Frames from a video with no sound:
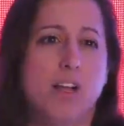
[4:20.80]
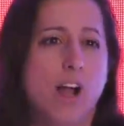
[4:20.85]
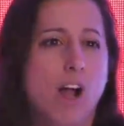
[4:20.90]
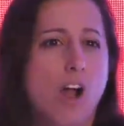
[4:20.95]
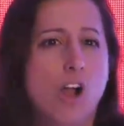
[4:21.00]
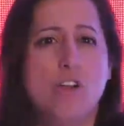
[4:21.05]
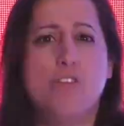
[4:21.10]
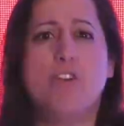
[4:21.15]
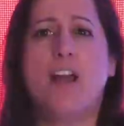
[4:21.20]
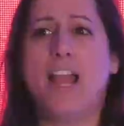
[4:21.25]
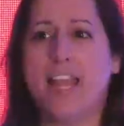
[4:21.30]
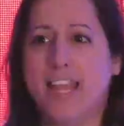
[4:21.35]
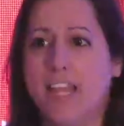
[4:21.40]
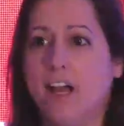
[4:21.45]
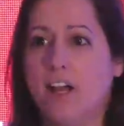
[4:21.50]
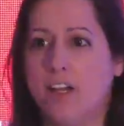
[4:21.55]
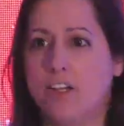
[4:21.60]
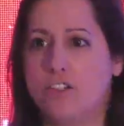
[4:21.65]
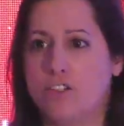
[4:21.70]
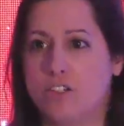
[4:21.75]
over
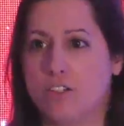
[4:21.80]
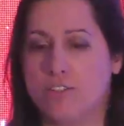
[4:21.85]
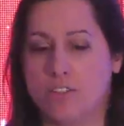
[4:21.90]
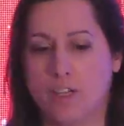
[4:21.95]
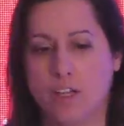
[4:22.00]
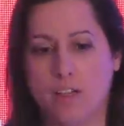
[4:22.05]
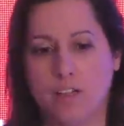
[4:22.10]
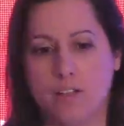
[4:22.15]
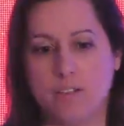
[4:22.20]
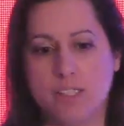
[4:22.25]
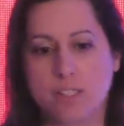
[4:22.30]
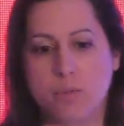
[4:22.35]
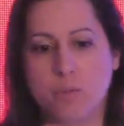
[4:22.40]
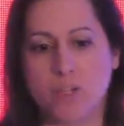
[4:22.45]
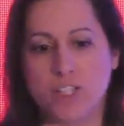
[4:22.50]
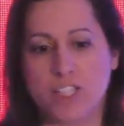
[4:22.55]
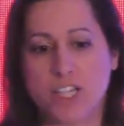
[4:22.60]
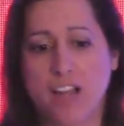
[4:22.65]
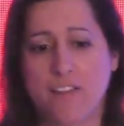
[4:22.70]
800 of those, which